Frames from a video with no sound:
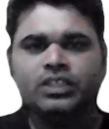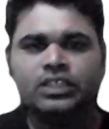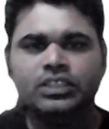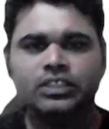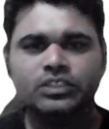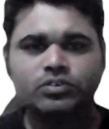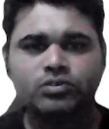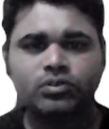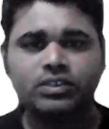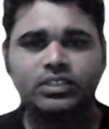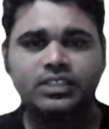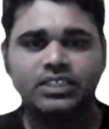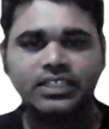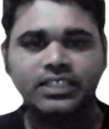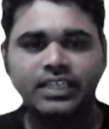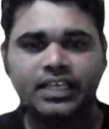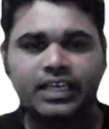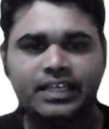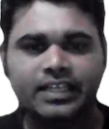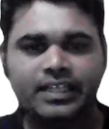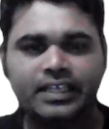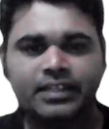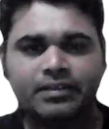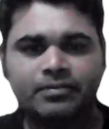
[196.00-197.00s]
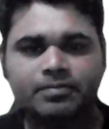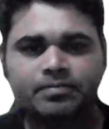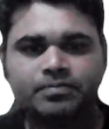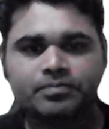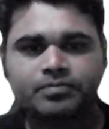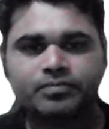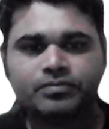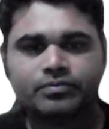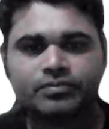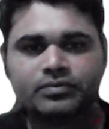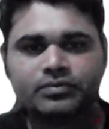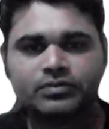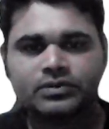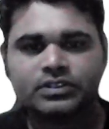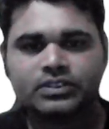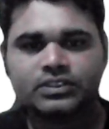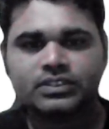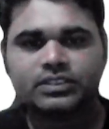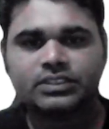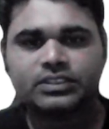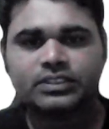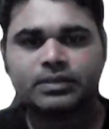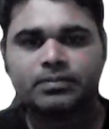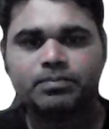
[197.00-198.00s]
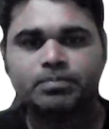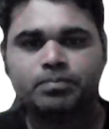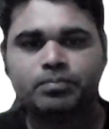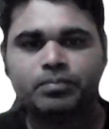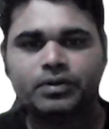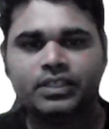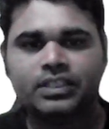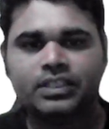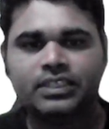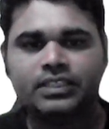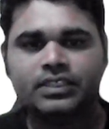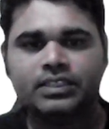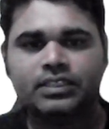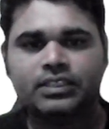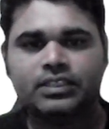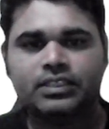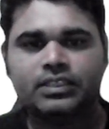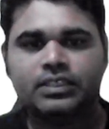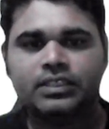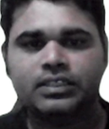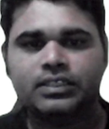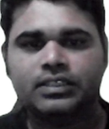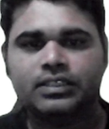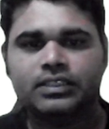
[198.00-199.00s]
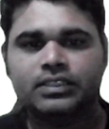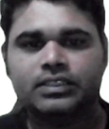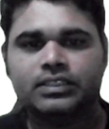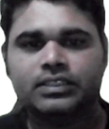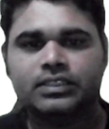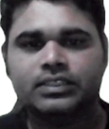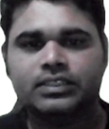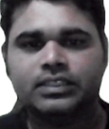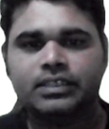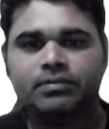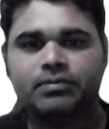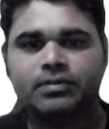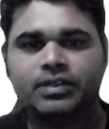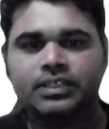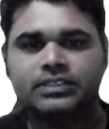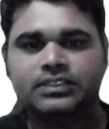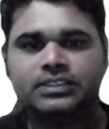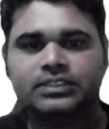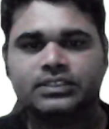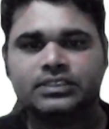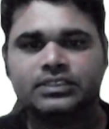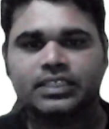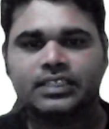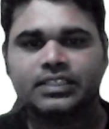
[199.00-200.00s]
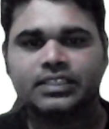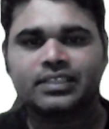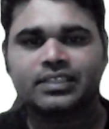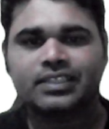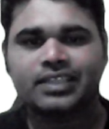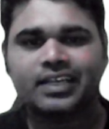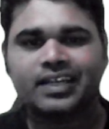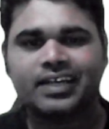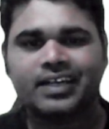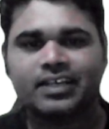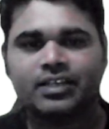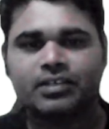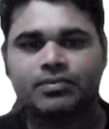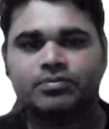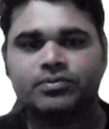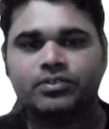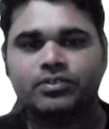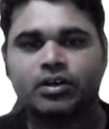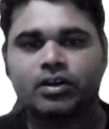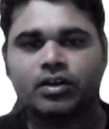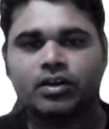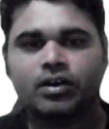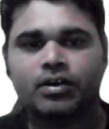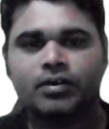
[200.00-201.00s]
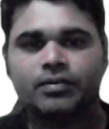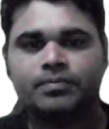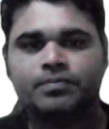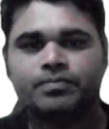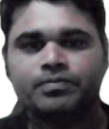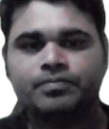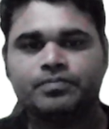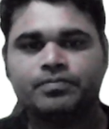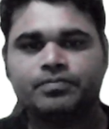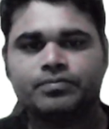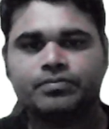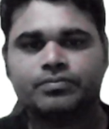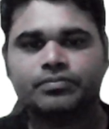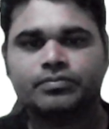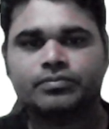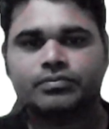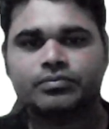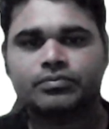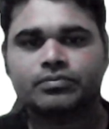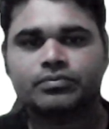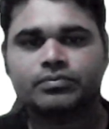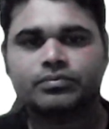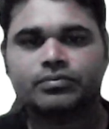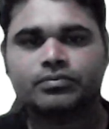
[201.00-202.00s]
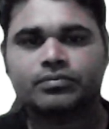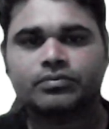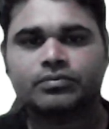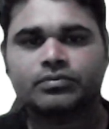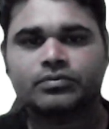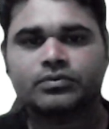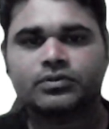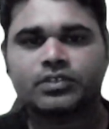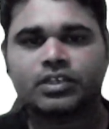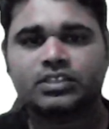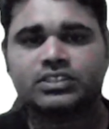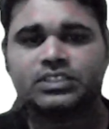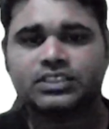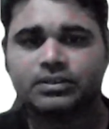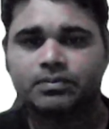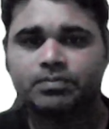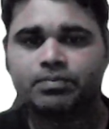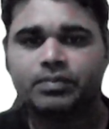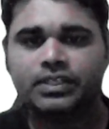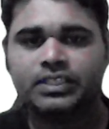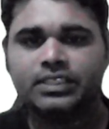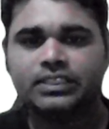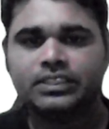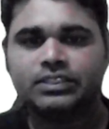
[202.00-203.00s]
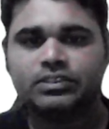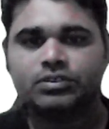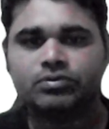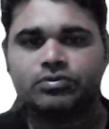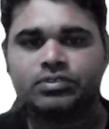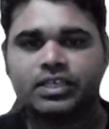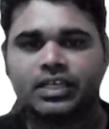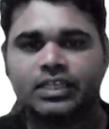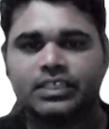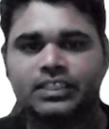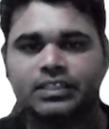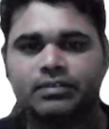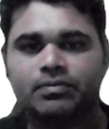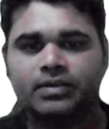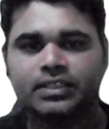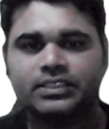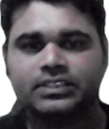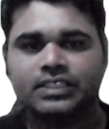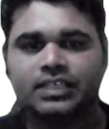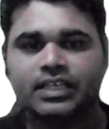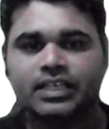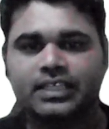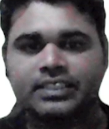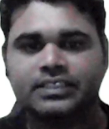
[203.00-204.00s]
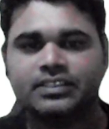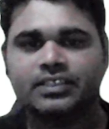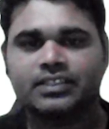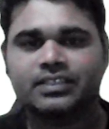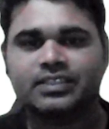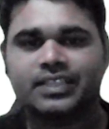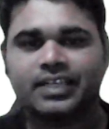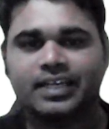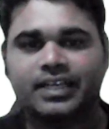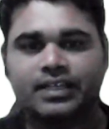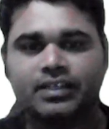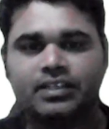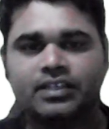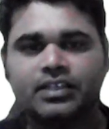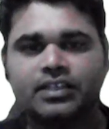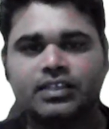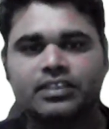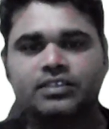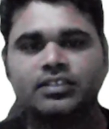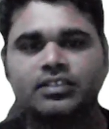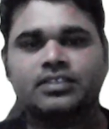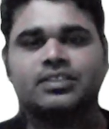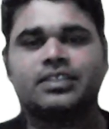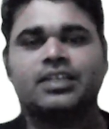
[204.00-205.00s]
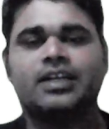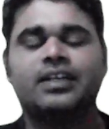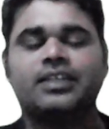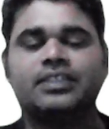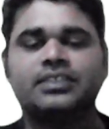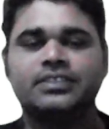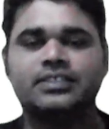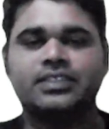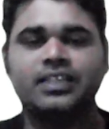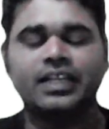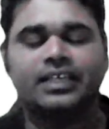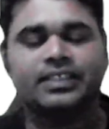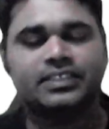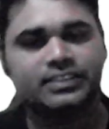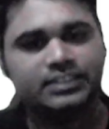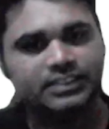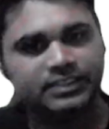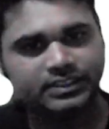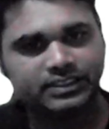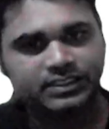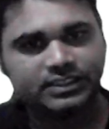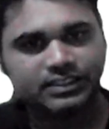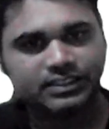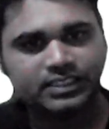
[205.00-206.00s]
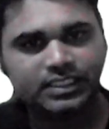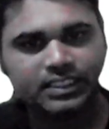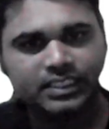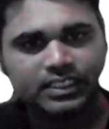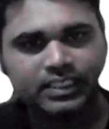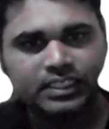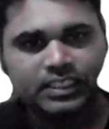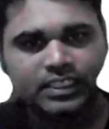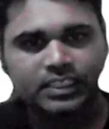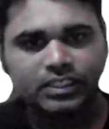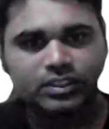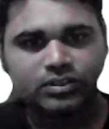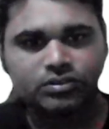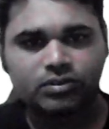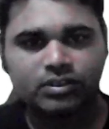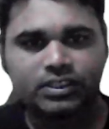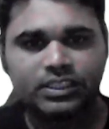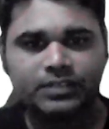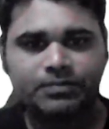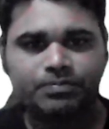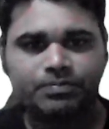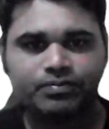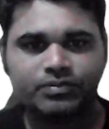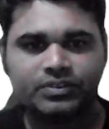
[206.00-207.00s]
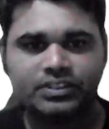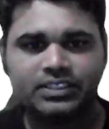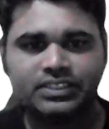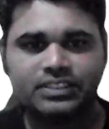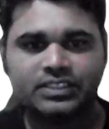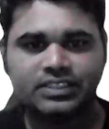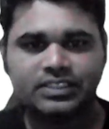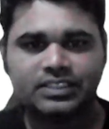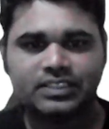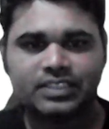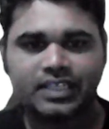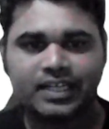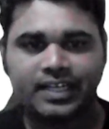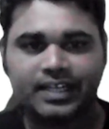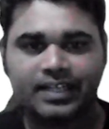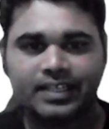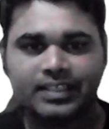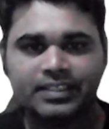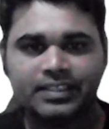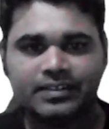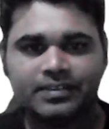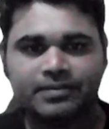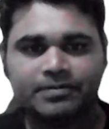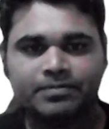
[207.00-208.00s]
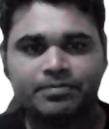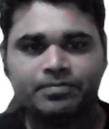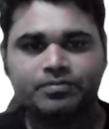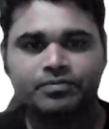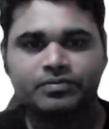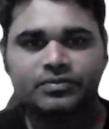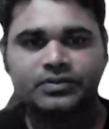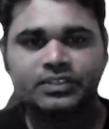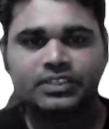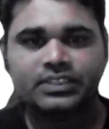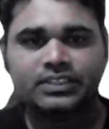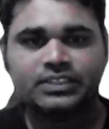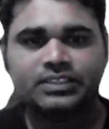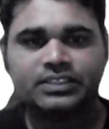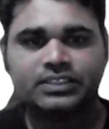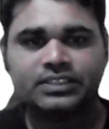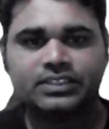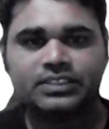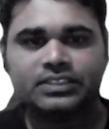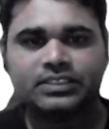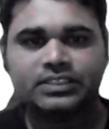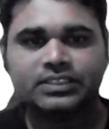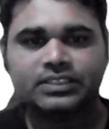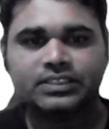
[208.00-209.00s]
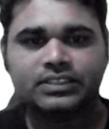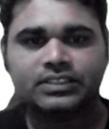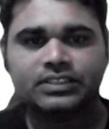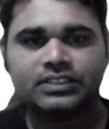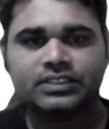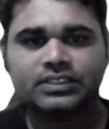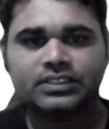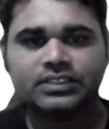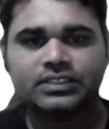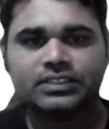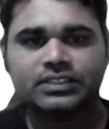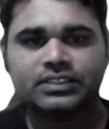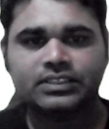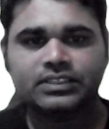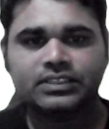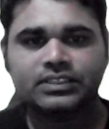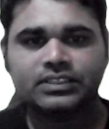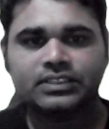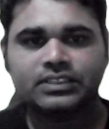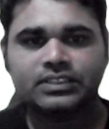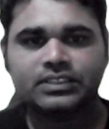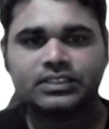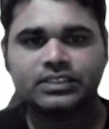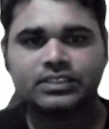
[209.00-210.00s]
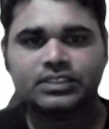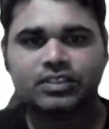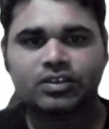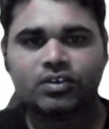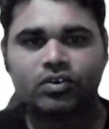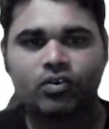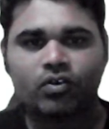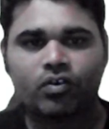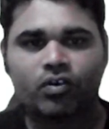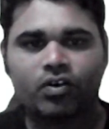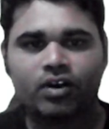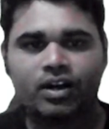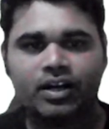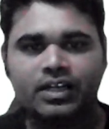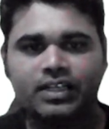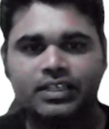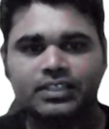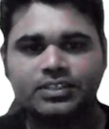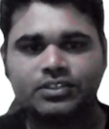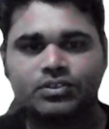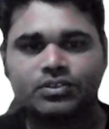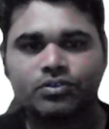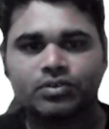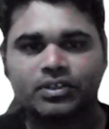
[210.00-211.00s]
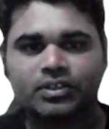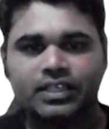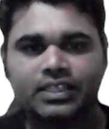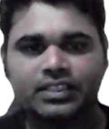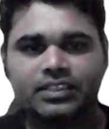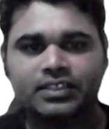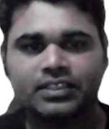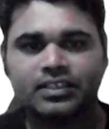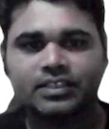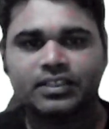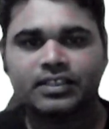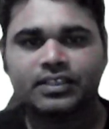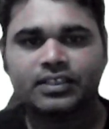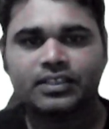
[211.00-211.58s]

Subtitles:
So DNA, simply imagine a thread of simply you can imagine like the thread is like this. So if this thread it coiled together